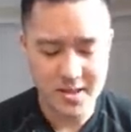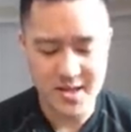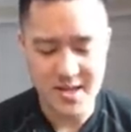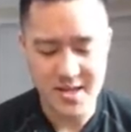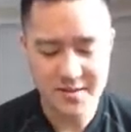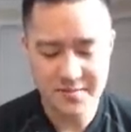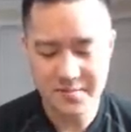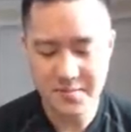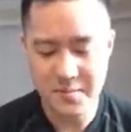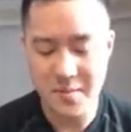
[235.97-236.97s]
the
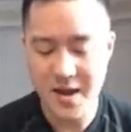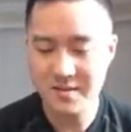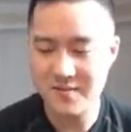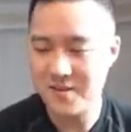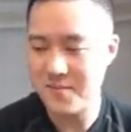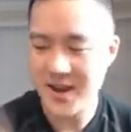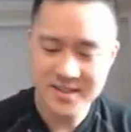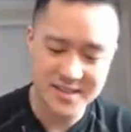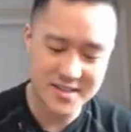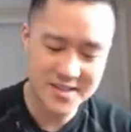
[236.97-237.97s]
Meowth V
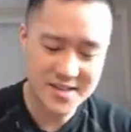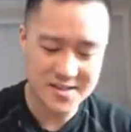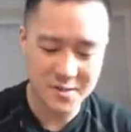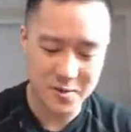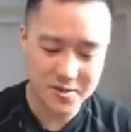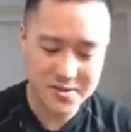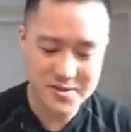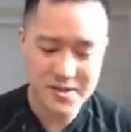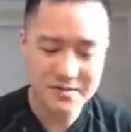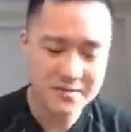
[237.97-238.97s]
Max, and it just has like welded and
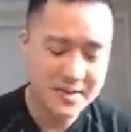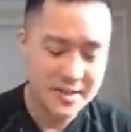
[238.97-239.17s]
stuff,